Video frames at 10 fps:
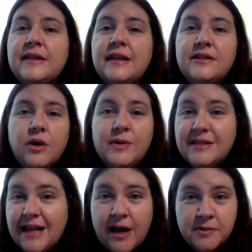It's always
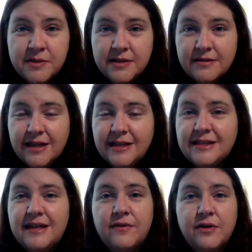nouns.
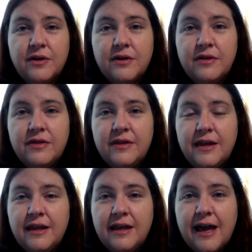It's never
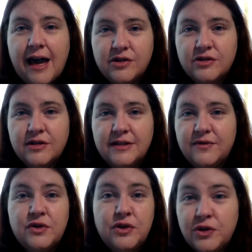the action. It's
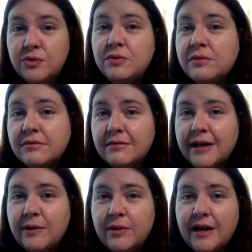never you,
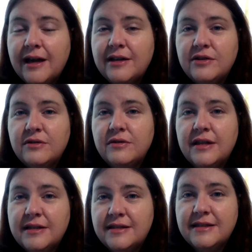right? We're not
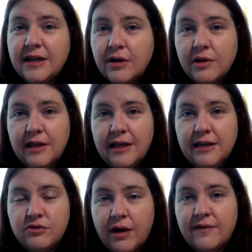necessarily
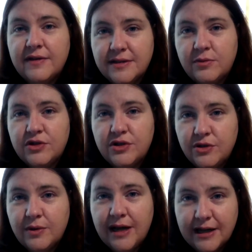driving someone to
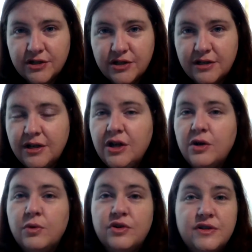do an action.
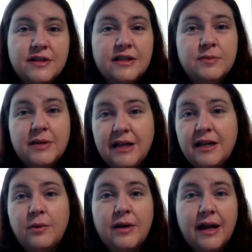We're just
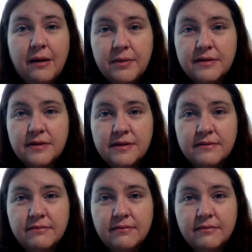explaining what happens.